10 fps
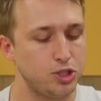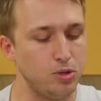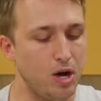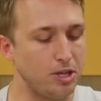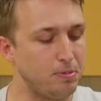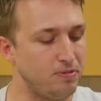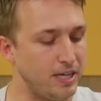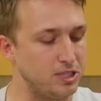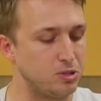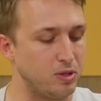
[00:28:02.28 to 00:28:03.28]
Two other
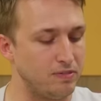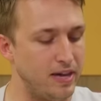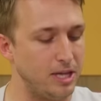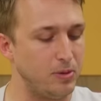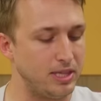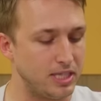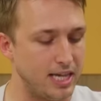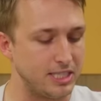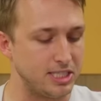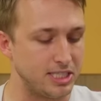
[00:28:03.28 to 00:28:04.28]
professors would evaluate the
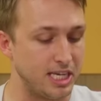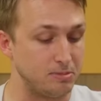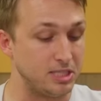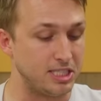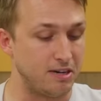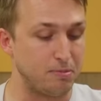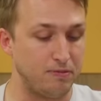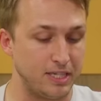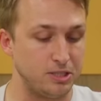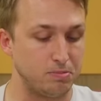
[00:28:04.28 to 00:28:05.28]
class exams instead of
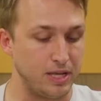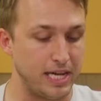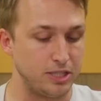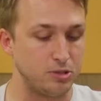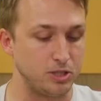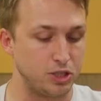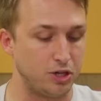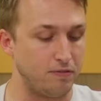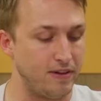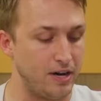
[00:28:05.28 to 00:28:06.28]
Professor Blank to
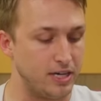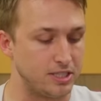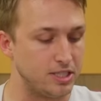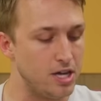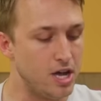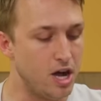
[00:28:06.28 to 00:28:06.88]
ensure fairness.